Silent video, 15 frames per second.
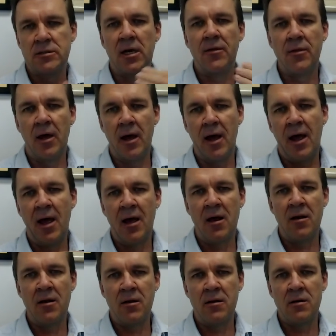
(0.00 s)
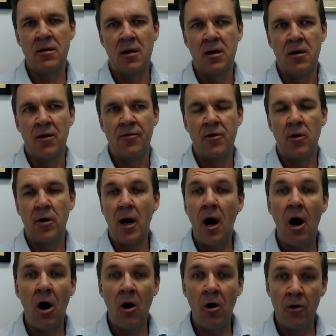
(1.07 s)
and they're at
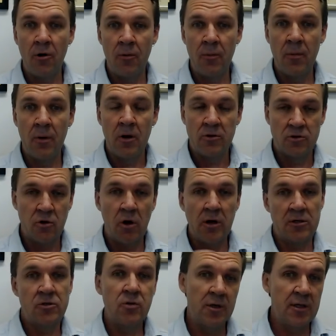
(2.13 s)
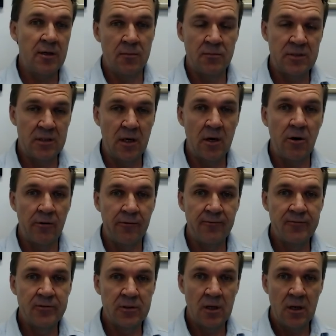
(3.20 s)
home trying to treat
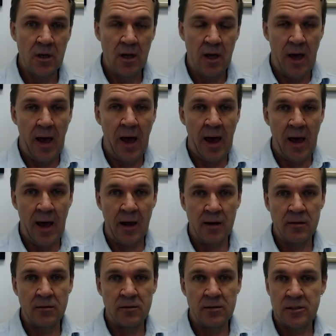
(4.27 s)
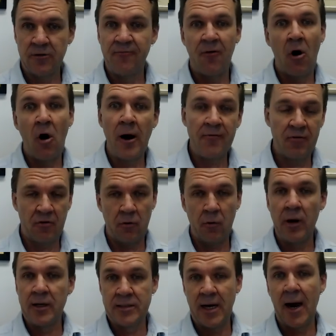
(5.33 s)
themselves and survive through
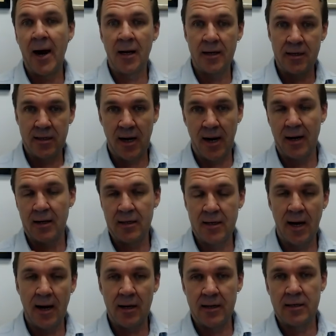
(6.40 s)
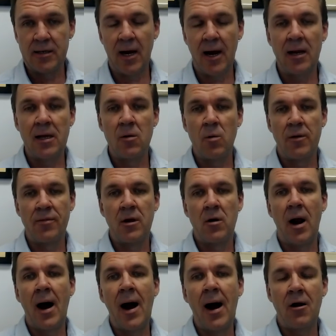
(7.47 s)
it daily, when there
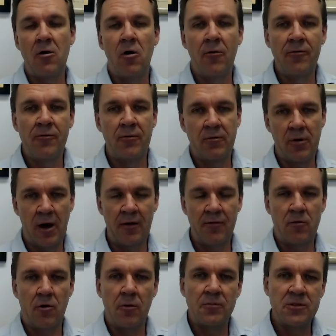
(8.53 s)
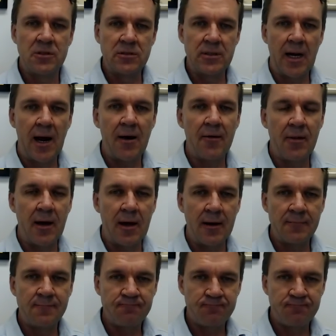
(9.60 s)
are other options out there.